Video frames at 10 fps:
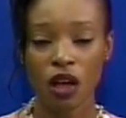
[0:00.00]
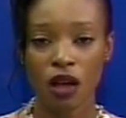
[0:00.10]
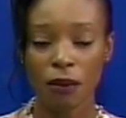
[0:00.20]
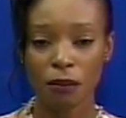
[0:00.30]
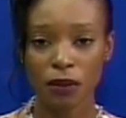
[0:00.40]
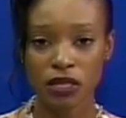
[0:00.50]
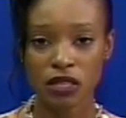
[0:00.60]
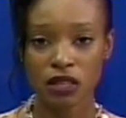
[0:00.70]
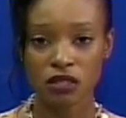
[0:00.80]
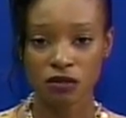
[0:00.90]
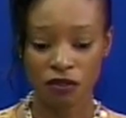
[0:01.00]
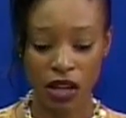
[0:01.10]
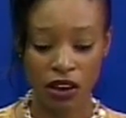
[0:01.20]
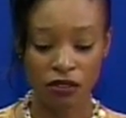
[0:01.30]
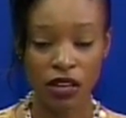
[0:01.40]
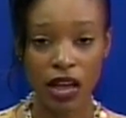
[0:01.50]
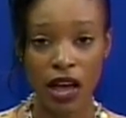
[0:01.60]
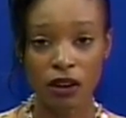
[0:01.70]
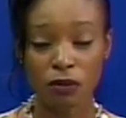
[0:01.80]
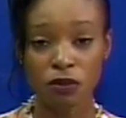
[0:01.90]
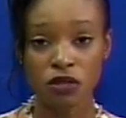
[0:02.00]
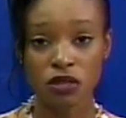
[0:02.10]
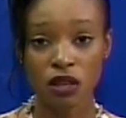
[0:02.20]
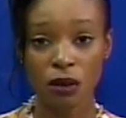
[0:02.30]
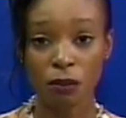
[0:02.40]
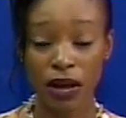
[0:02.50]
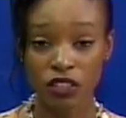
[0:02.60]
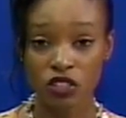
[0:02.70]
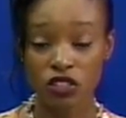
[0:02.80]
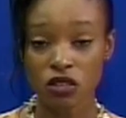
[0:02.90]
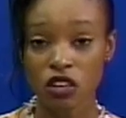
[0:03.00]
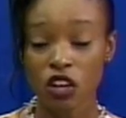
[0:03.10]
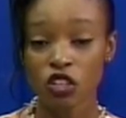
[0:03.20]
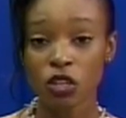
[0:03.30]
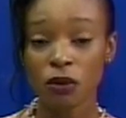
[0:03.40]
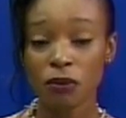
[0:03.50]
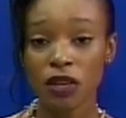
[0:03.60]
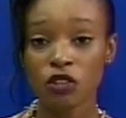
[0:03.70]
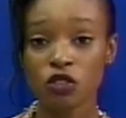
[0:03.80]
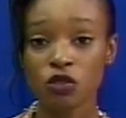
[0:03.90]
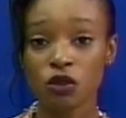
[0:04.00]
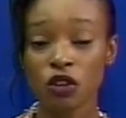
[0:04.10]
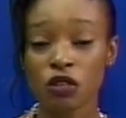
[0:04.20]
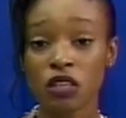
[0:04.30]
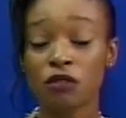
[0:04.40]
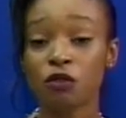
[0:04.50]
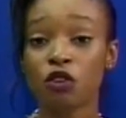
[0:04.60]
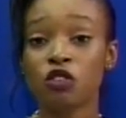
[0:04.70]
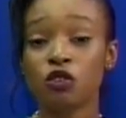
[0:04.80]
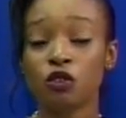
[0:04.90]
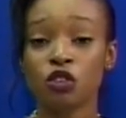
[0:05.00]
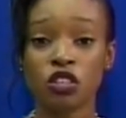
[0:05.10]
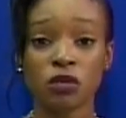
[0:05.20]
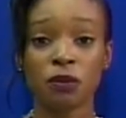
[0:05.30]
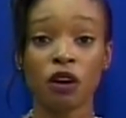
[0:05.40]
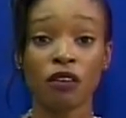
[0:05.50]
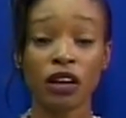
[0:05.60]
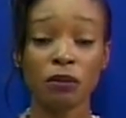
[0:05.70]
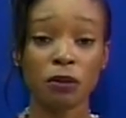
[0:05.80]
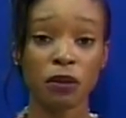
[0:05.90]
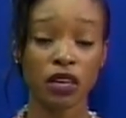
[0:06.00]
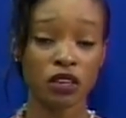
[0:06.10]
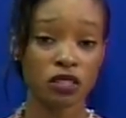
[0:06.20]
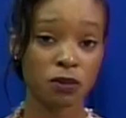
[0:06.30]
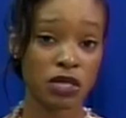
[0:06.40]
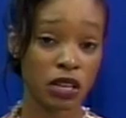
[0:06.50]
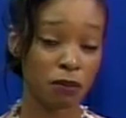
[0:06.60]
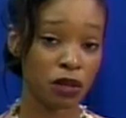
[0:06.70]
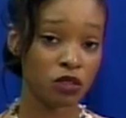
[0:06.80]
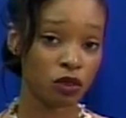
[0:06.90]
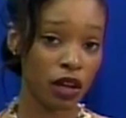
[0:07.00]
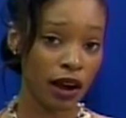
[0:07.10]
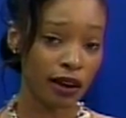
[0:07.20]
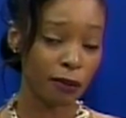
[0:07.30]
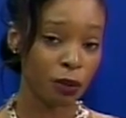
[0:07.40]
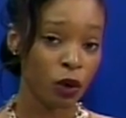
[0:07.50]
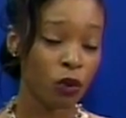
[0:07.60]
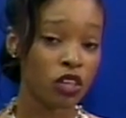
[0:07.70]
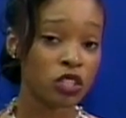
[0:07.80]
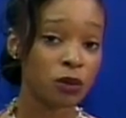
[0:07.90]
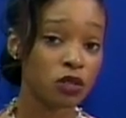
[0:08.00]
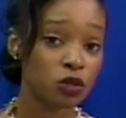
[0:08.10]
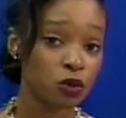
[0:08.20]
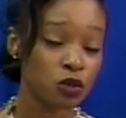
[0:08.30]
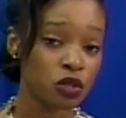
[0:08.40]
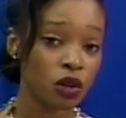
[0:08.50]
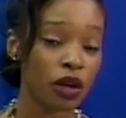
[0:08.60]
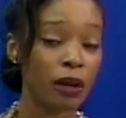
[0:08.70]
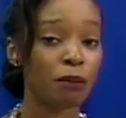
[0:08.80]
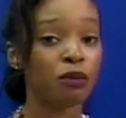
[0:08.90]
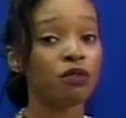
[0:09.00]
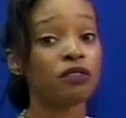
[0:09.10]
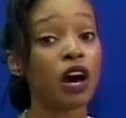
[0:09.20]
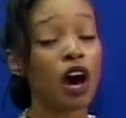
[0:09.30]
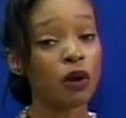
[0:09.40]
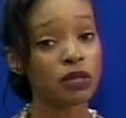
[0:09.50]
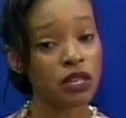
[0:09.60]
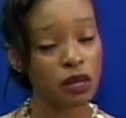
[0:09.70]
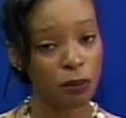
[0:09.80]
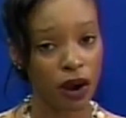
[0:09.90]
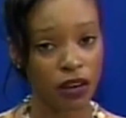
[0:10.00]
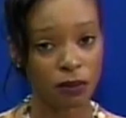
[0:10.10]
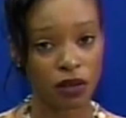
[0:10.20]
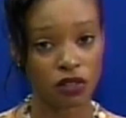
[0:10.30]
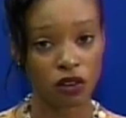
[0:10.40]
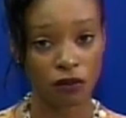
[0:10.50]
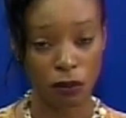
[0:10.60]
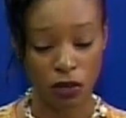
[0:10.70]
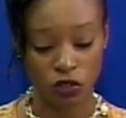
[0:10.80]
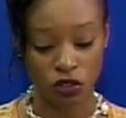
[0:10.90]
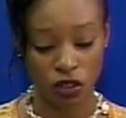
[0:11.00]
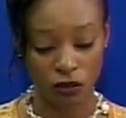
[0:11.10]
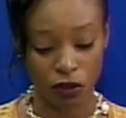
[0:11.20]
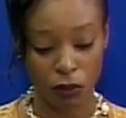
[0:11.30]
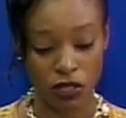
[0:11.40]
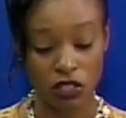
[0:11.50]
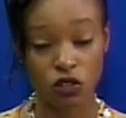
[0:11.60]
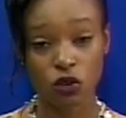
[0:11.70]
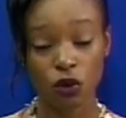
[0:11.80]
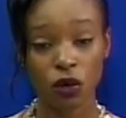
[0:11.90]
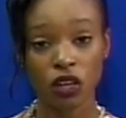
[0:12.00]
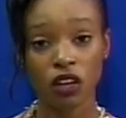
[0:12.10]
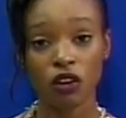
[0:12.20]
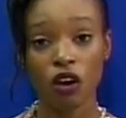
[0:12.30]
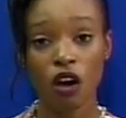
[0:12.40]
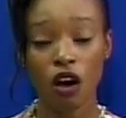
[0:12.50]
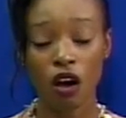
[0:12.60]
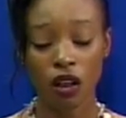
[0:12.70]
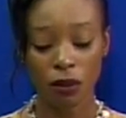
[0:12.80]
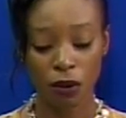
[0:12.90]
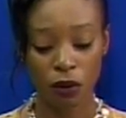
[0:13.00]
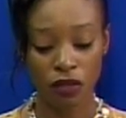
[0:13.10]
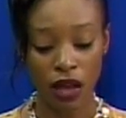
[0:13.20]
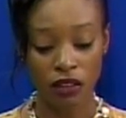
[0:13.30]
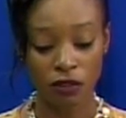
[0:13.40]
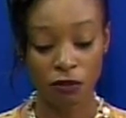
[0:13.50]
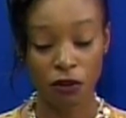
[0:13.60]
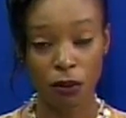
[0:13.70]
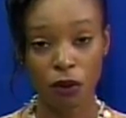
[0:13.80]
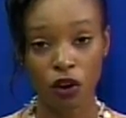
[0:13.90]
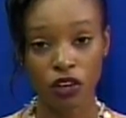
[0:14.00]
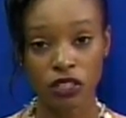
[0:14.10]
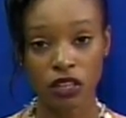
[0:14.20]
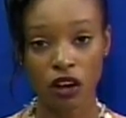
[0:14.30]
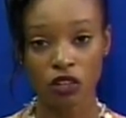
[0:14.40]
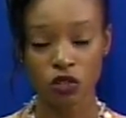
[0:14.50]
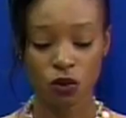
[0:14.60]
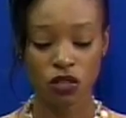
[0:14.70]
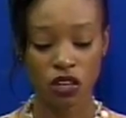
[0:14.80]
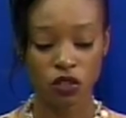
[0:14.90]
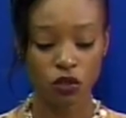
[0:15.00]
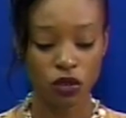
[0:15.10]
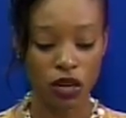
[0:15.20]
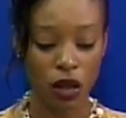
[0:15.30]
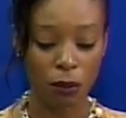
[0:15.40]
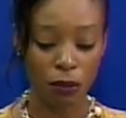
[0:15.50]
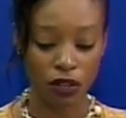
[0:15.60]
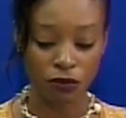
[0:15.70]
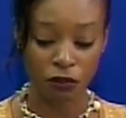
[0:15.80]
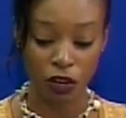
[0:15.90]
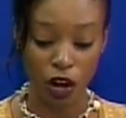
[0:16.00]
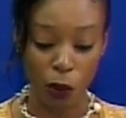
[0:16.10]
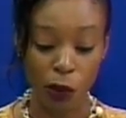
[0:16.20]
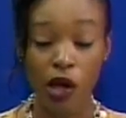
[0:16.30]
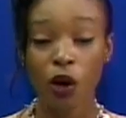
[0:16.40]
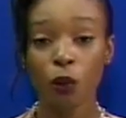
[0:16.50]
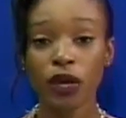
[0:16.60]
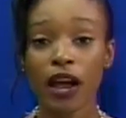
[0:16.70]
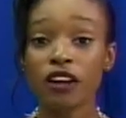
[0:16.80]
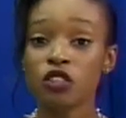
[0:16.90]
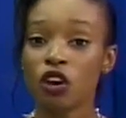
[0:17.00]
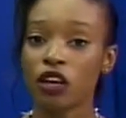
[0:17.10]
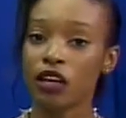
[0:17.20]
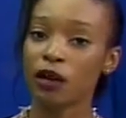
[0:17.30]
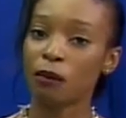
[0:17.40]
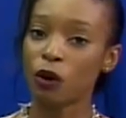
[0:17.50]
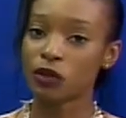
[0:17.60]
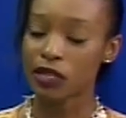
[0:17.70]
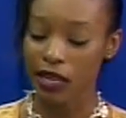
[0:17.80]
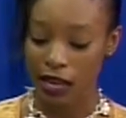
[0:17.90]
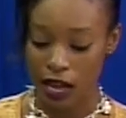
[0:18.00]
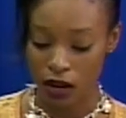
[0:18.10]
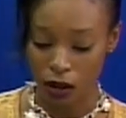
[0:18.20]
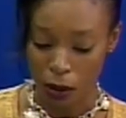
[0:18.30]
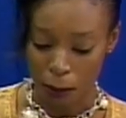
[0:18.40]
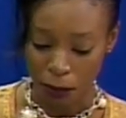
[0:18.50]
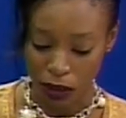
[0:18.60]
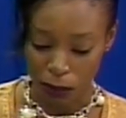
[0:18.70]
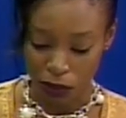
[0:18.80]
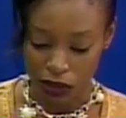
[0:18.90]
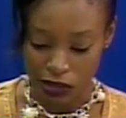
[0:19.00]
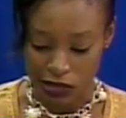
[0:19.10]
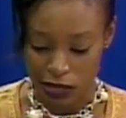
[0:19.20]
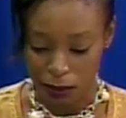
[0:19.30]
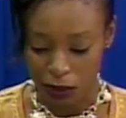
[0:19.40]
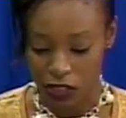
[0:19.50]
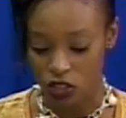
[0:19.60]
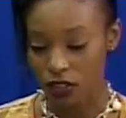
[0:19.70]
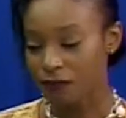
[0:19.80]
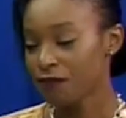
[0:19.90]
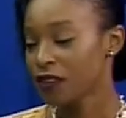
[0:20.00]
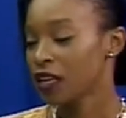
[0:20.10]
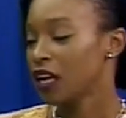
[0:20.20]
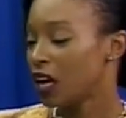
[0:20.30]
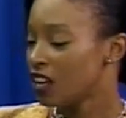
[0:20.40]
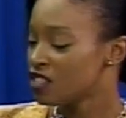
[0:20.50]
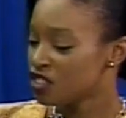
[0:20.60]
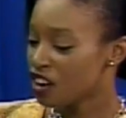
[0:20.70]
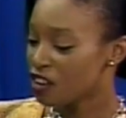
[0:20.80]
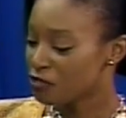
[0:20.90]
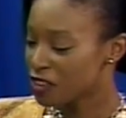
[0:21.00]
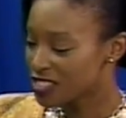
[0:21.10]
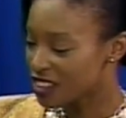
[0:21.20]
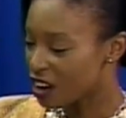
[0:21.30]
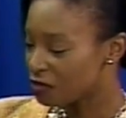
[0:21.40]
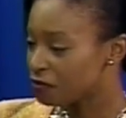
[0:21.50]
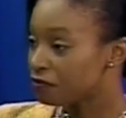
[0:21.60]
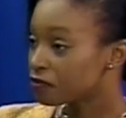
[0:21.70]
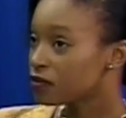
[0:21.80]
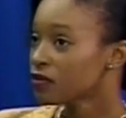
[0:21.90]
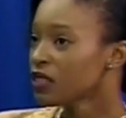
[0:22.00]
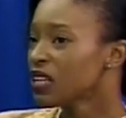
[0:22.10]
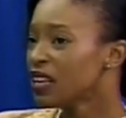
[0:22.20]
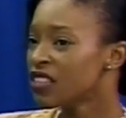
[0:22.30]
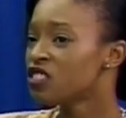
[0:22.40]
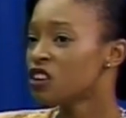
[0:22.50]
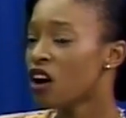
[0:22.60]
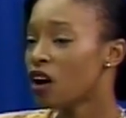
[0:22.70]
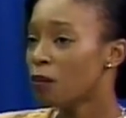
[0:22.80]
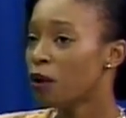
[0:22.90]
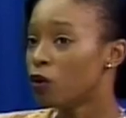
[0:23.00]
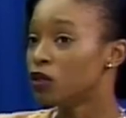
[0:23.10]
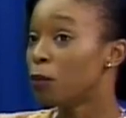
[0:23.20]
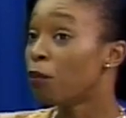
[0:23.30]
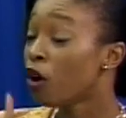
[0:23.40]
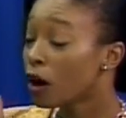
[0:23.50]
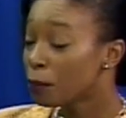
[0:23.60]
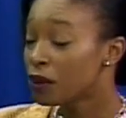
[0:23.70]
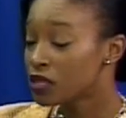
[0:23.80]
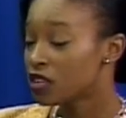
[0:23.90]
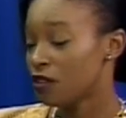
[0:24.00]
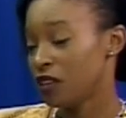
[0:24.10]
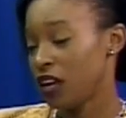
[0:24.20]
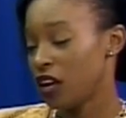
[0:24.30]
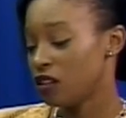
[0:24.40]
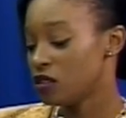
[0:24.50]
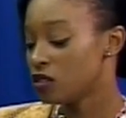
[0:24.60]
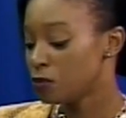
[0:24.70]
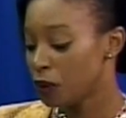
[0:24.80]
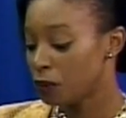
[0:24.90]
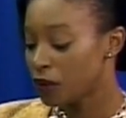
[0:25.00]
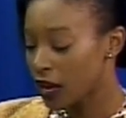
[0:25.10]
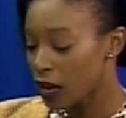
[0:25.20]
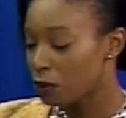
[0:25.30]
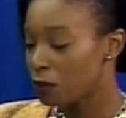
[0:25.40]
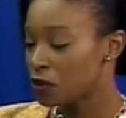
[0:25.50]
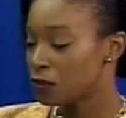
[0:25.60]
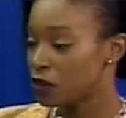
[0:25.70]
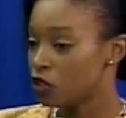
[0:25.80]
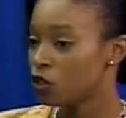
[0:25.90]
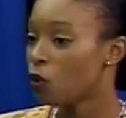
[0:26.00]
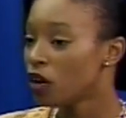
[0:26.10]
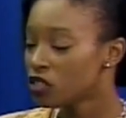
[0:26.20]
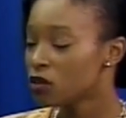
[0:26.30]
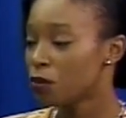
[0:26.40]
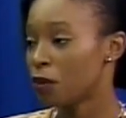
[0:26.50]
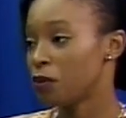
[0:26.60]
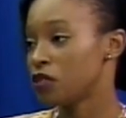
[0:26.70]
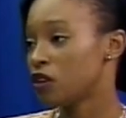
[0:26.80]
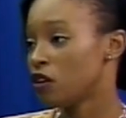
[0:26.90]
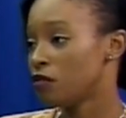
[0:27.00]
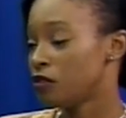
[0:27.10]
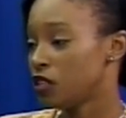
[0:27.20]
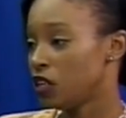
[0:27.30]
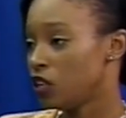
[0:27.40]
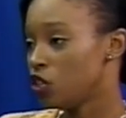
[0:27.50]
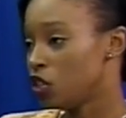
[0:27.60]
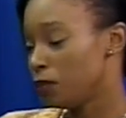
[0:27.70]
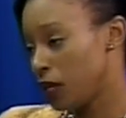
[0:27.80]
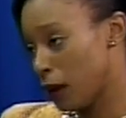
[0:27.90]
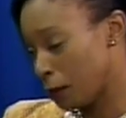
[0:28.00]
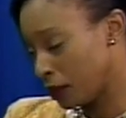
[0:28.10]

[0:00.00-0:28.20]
Mrs. Valerie Adams Patterson. She will be in studios, and of course, you know, she's already been making some statements regarding what she will do to improve the housing department of the Ministry of Communities. So you can hear all about that from her today on. So stay tuned. But for now, we are talking about the Guyana People's Militia. Sir, first off, let's talk about the purpose of the Guyana People's Militia. What is the purpose of the GPM?